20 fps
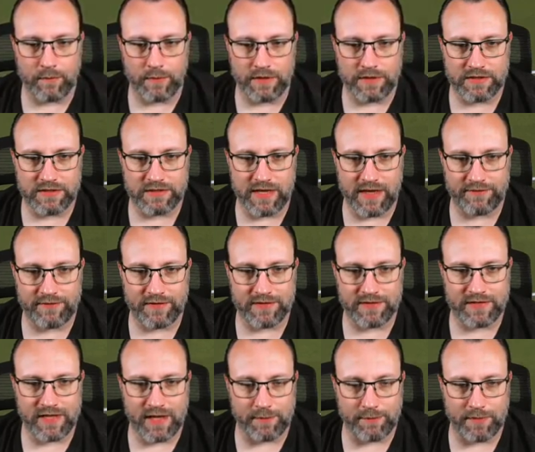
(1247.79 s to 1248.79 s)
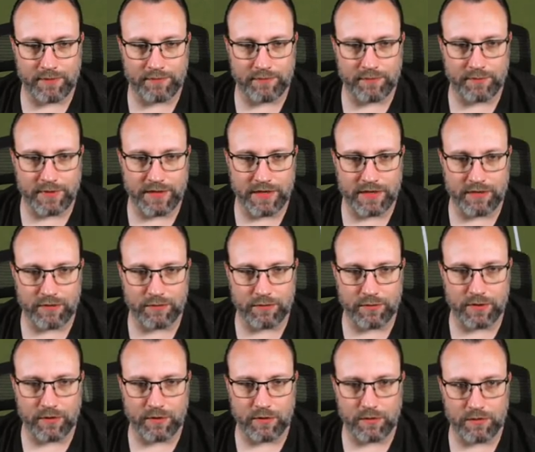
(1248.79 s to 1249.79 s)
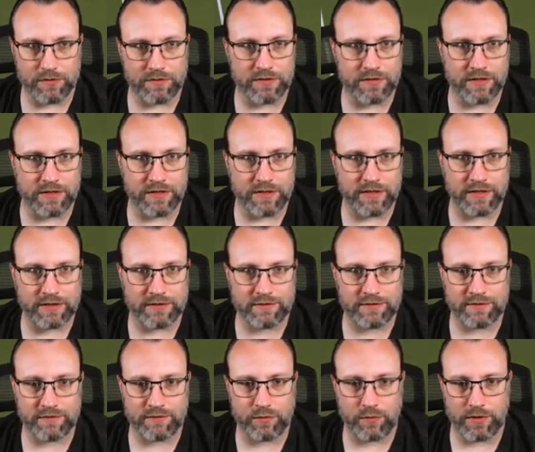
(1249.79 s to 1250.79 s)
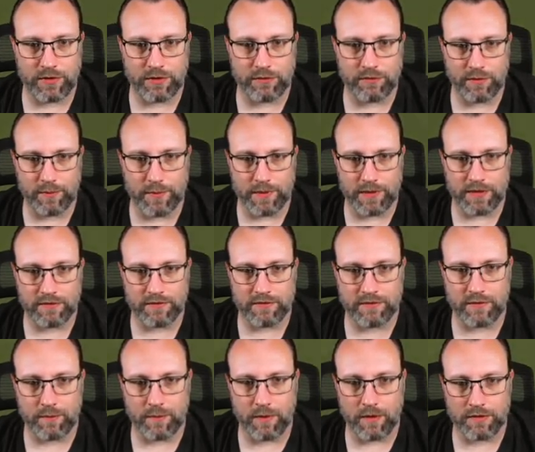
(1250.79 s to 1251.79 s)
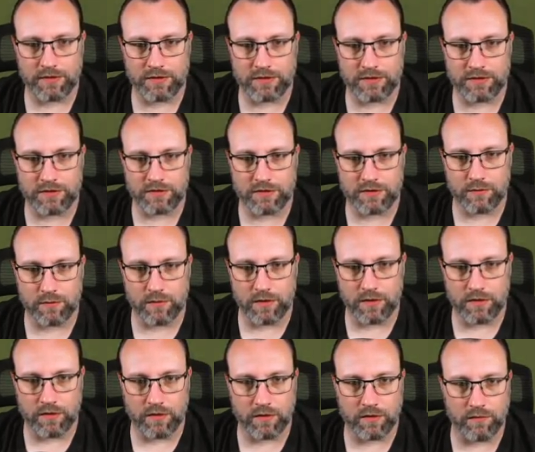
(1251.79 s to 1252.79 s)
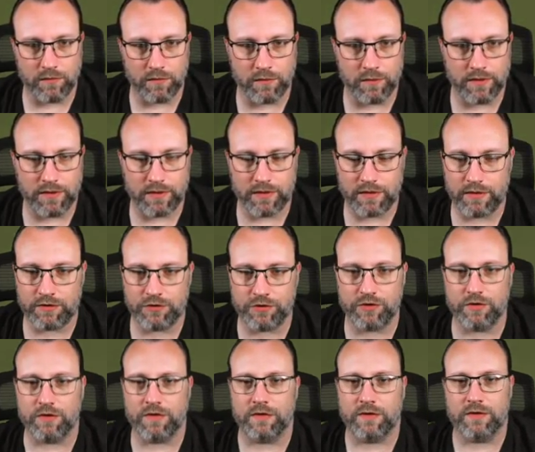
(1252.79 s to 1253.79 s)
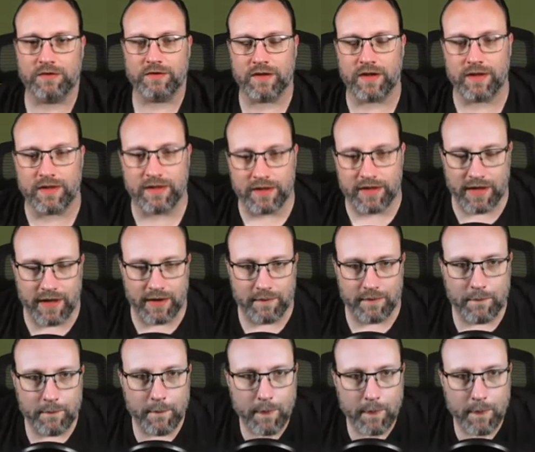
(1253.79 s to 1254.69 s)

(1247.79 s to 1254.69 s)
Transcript: Just have to stop them from getting 3 goals in the next 23 minutes. Nebaltić is going to run all over with it and shoot it in the side of the net.